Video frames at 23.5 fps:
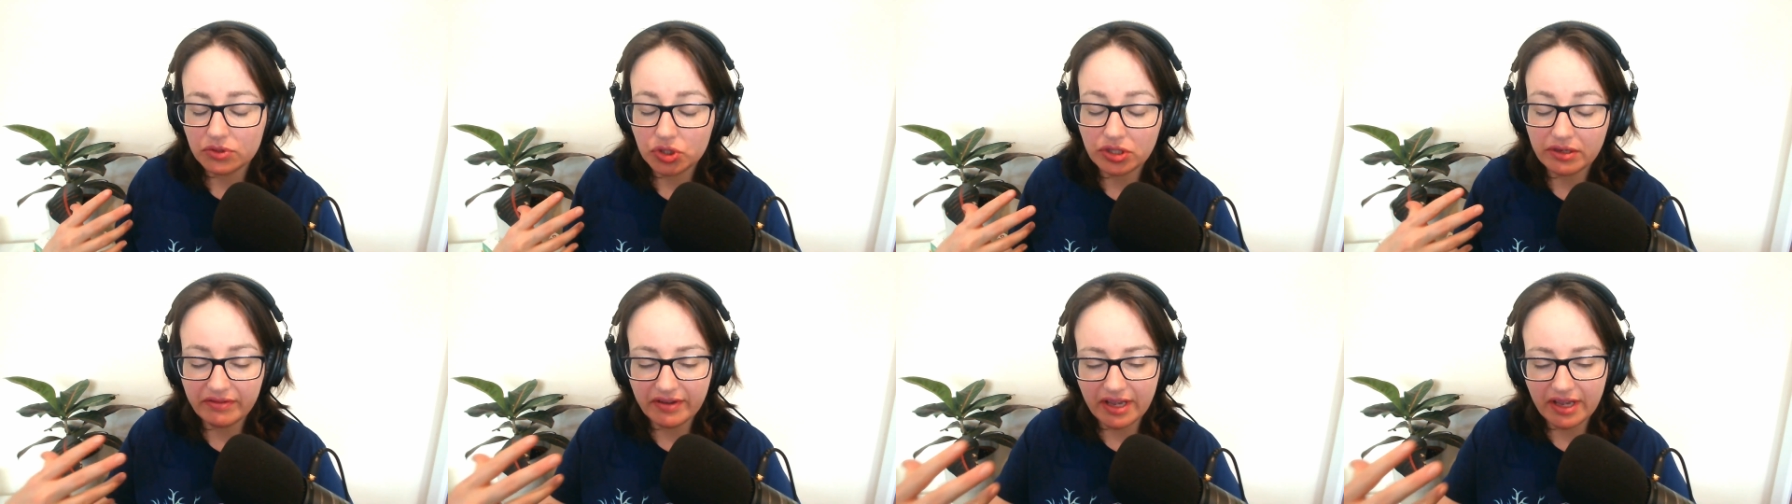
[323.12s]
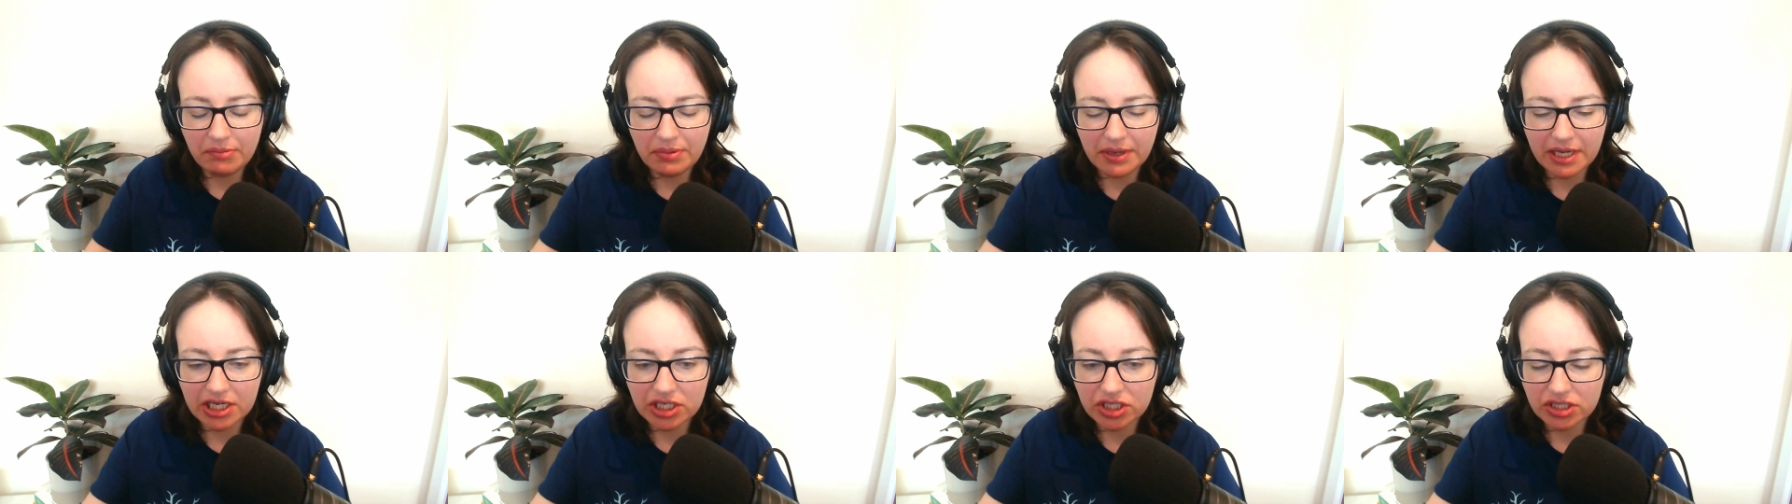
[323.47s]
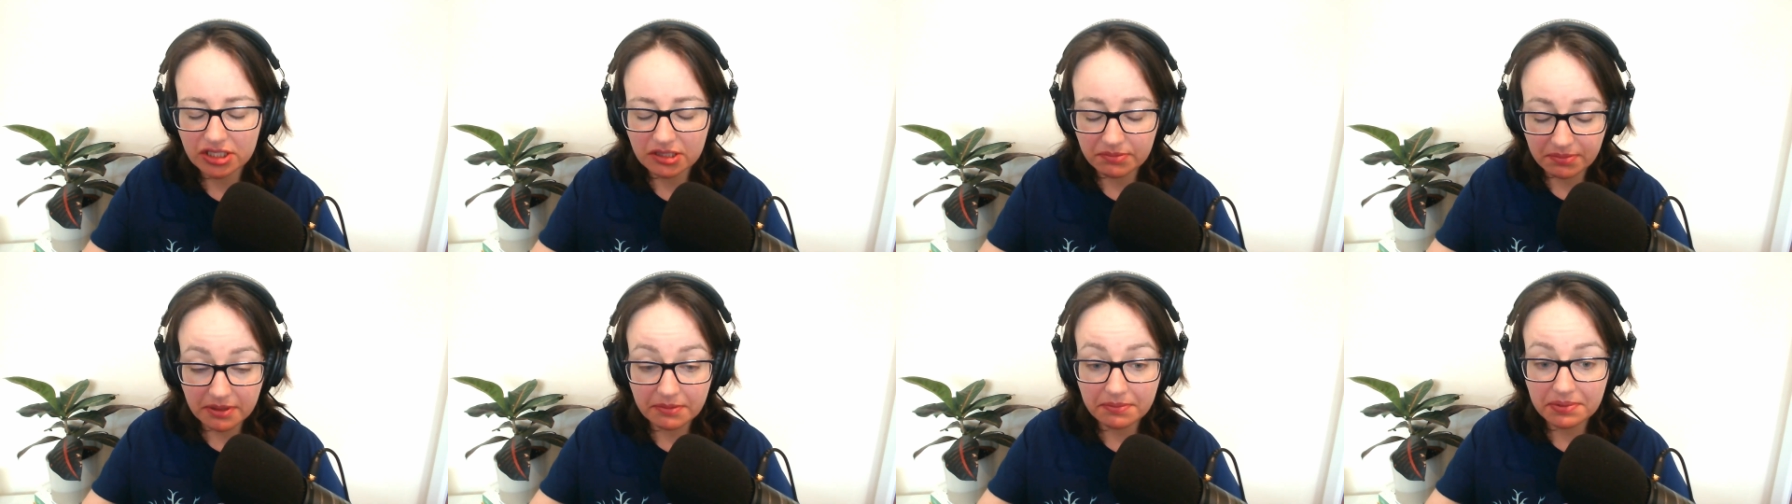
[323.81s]
Dravet
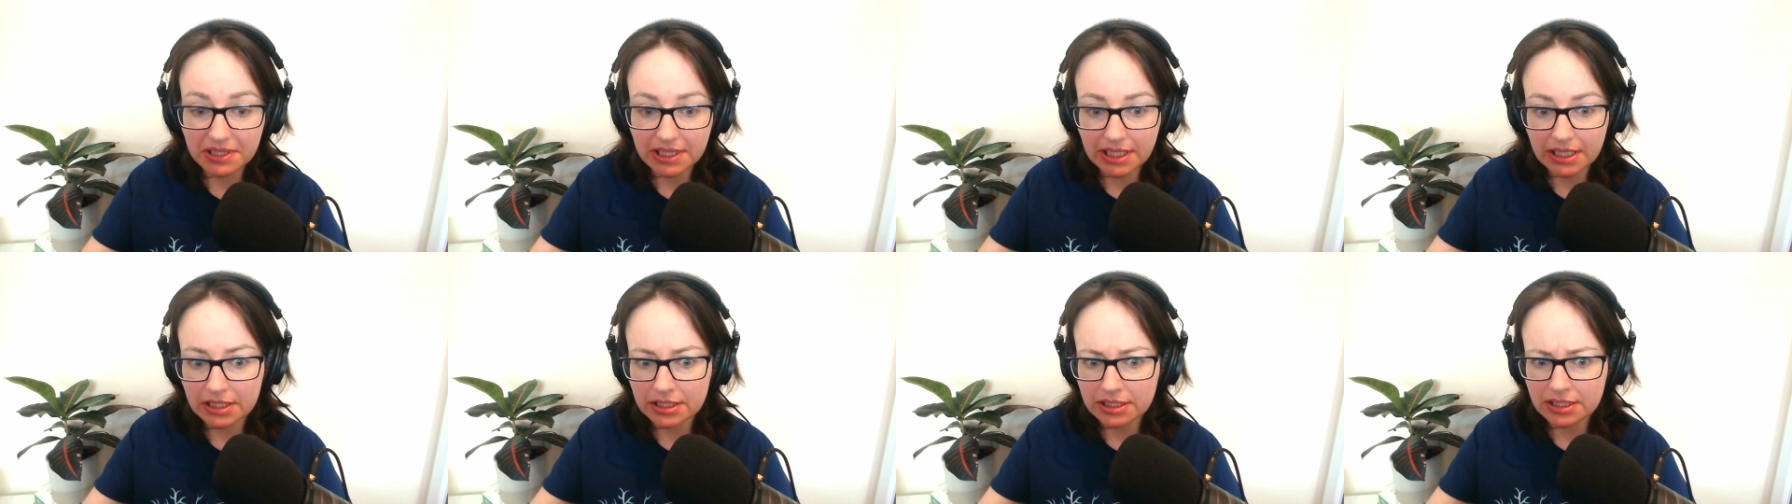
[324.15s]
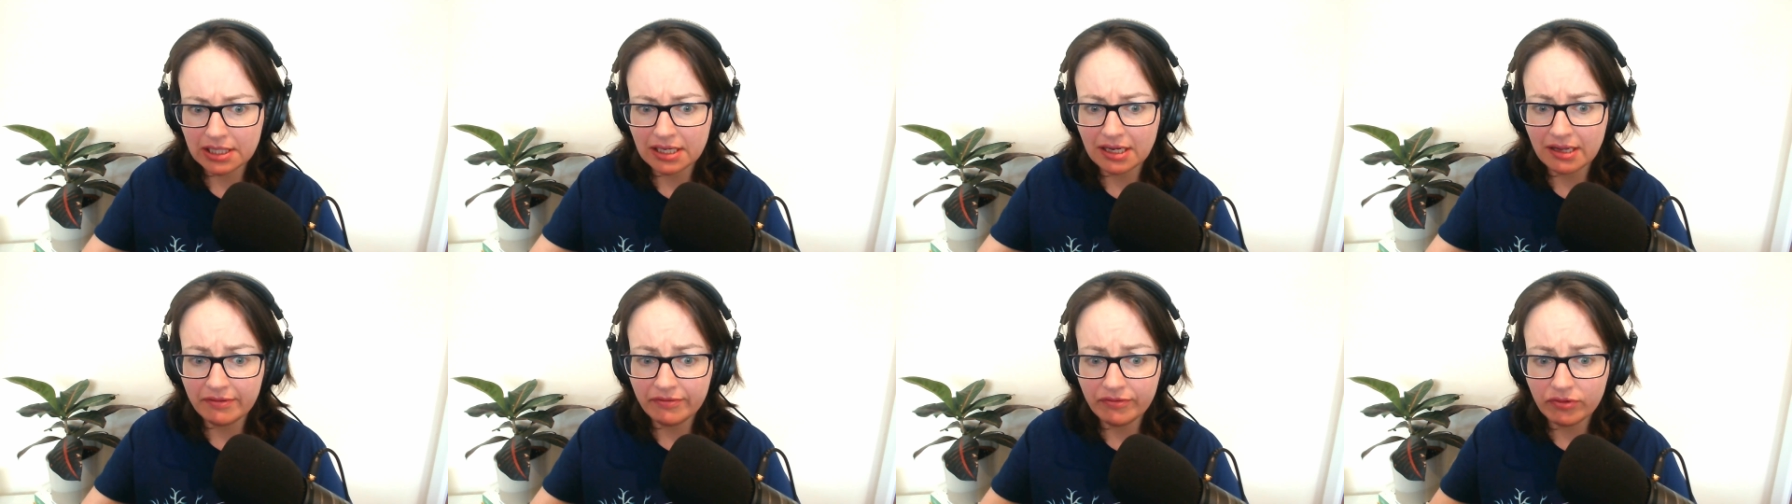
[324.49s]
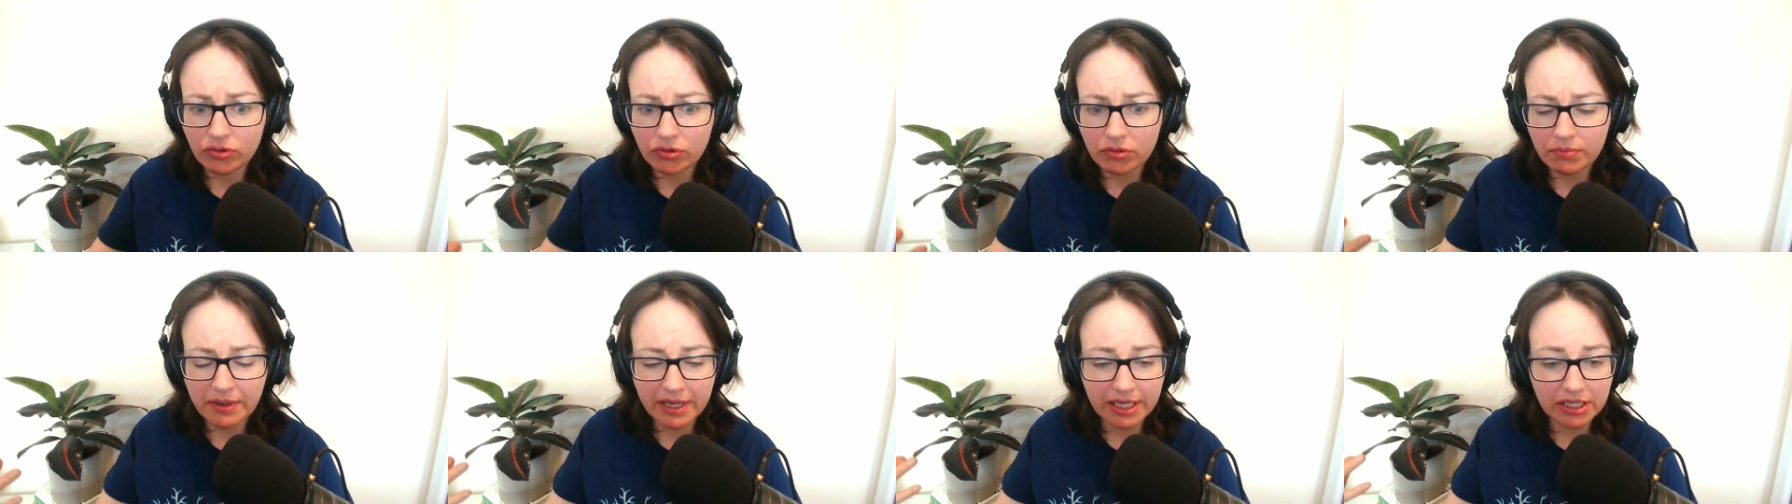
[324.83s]
patients, but potentially
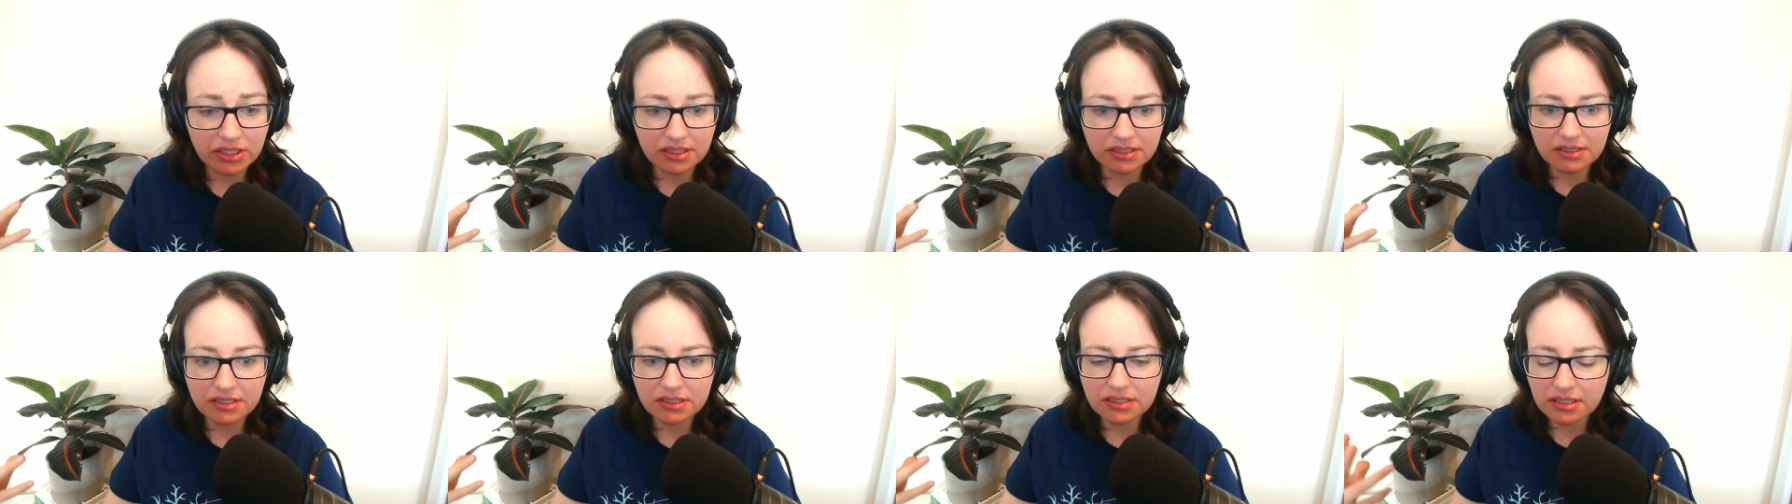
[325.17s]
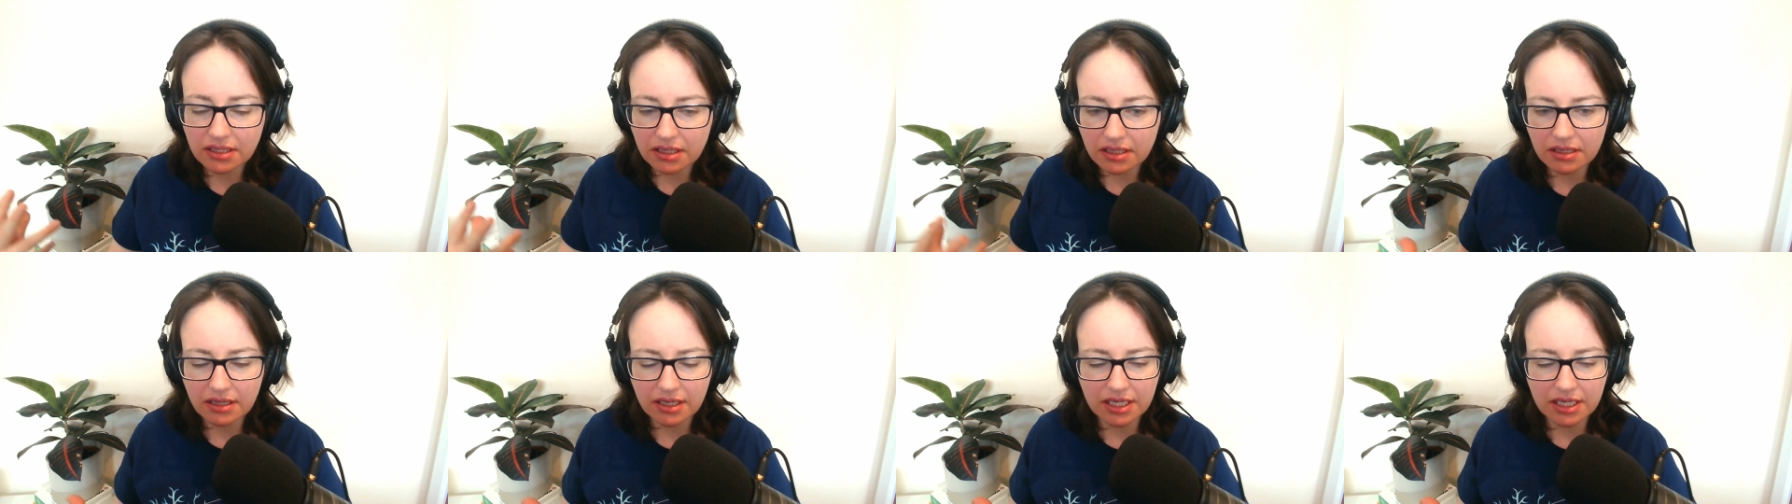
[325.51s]
for patients